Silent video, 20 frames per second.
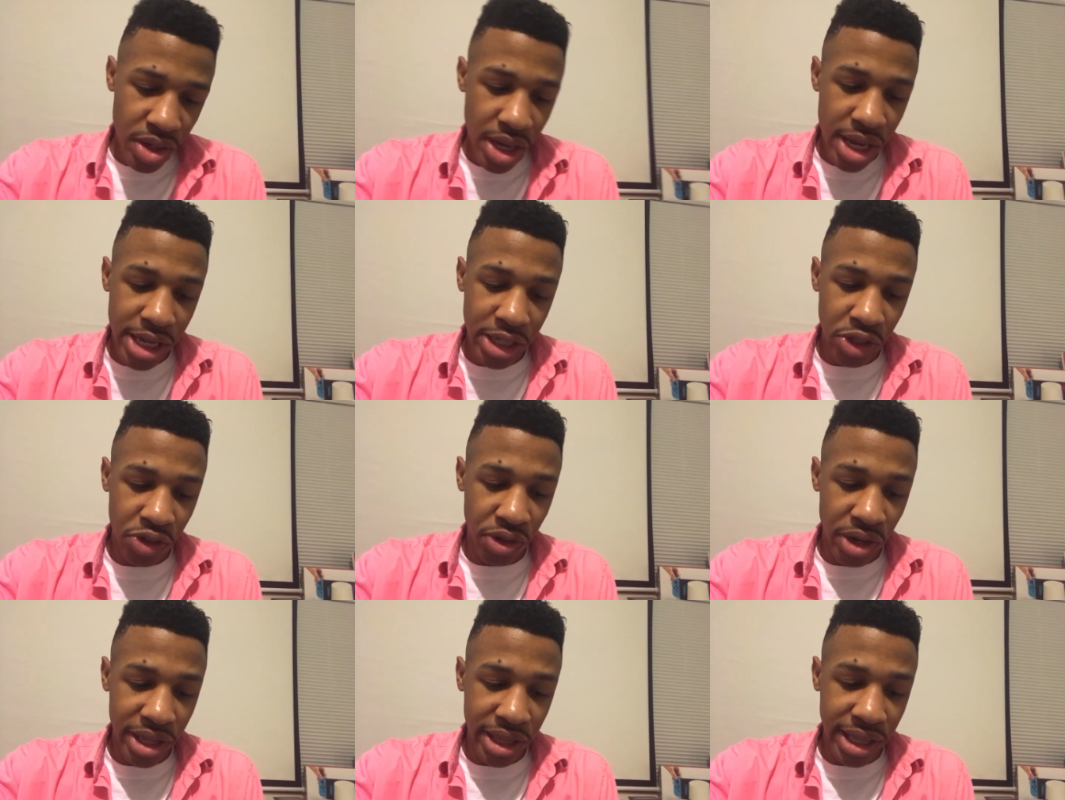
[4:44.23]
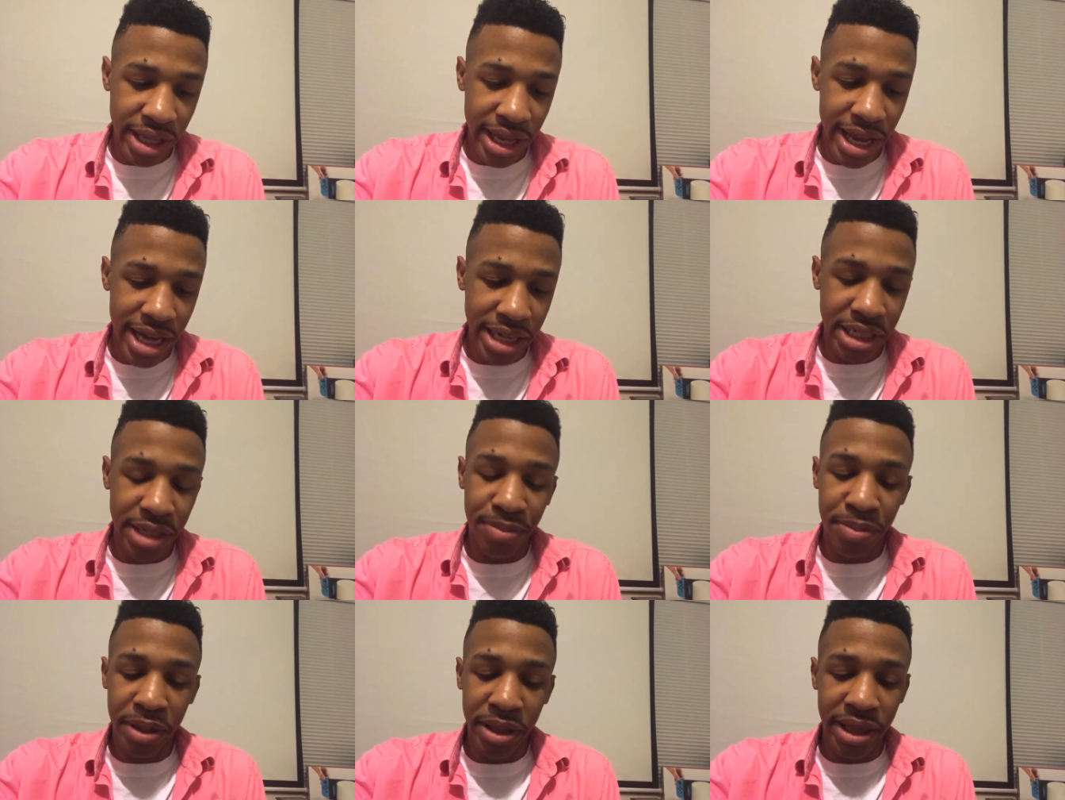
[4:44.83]
It's great that they
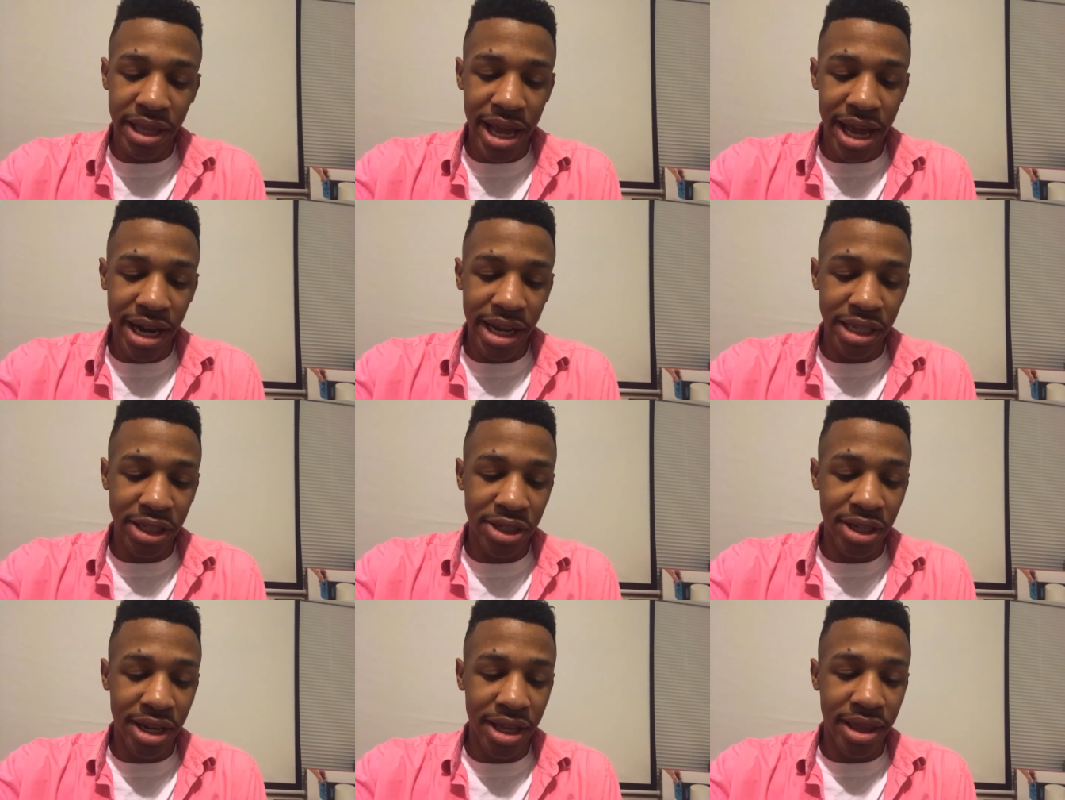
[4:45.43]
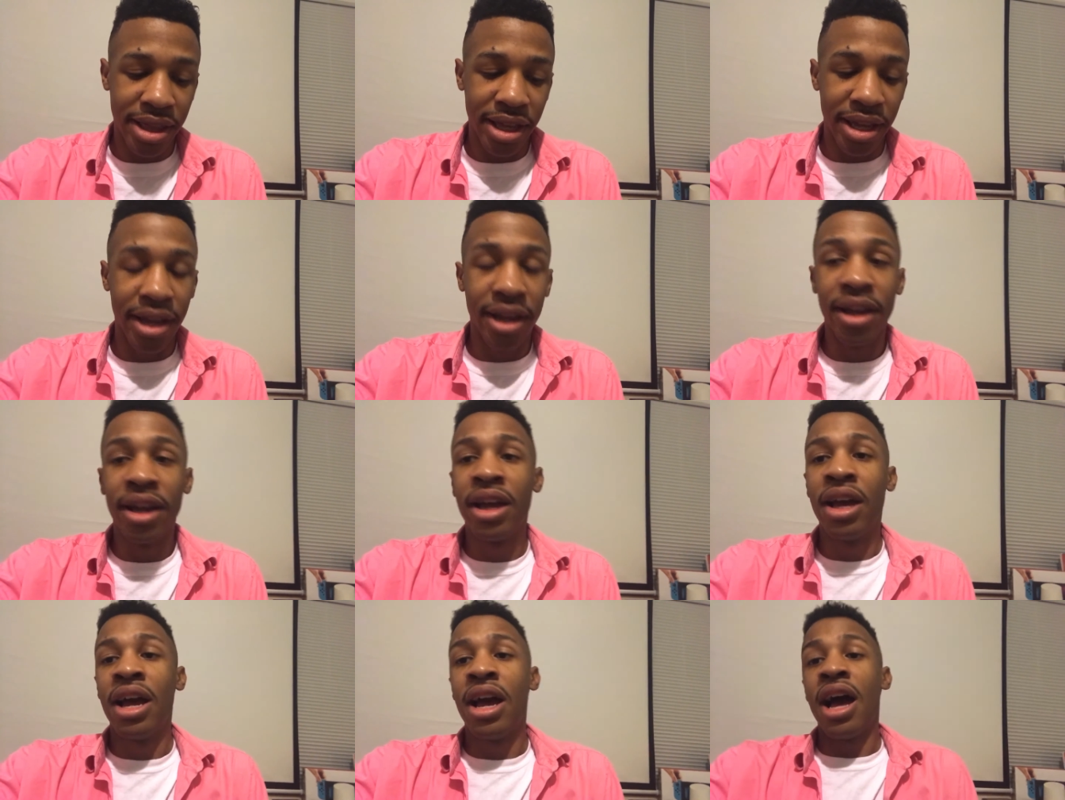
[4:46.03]
actually put that into the
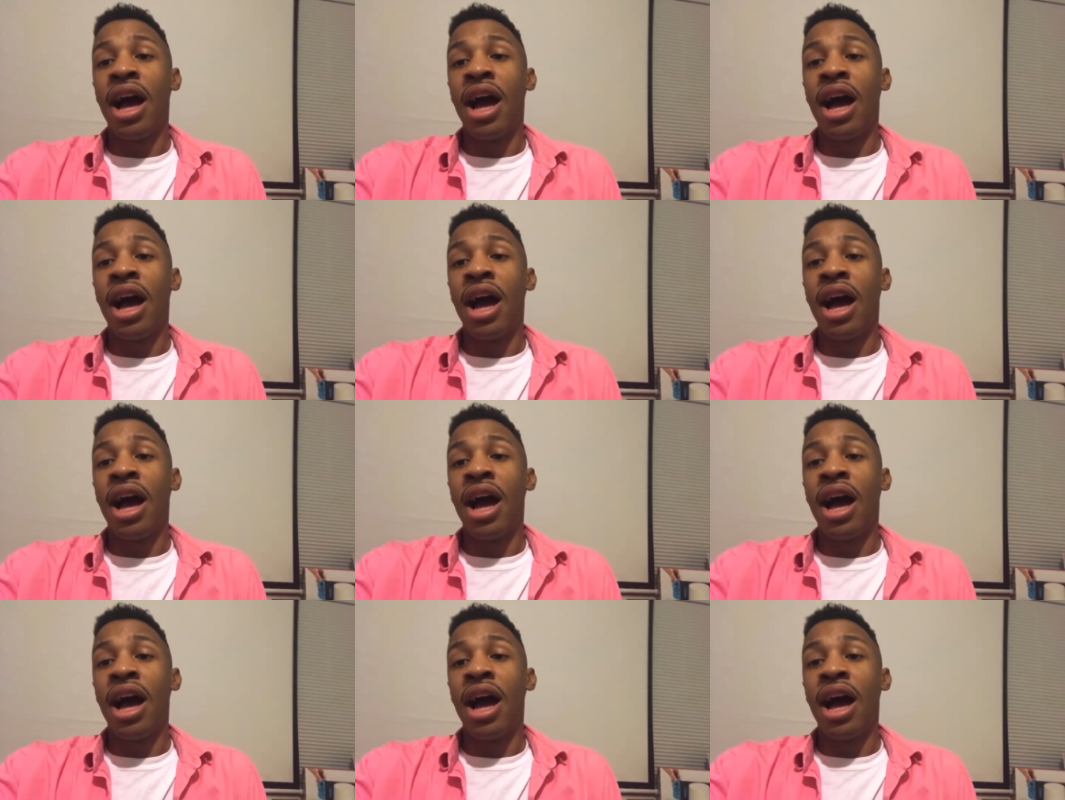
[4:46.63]
thing.